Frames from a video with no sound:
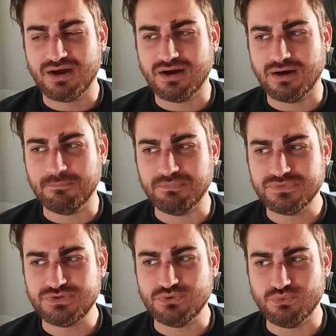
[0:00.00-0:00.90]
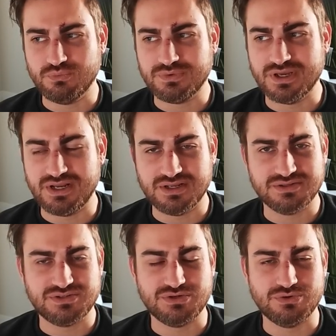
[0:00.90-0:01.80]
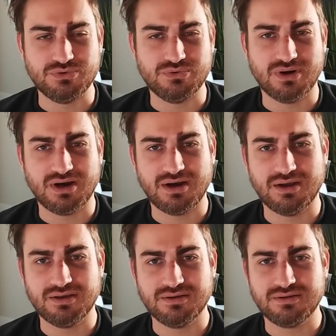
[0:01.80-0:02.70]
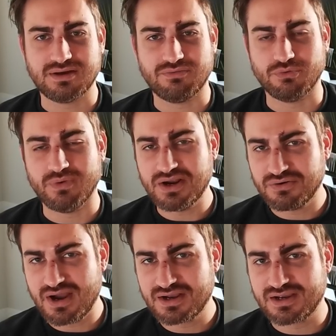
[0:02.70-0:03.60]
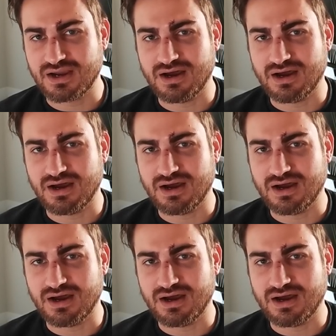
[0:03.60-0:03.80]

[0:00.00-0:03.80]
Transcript: um, to get into uh, God of War Ragnarok.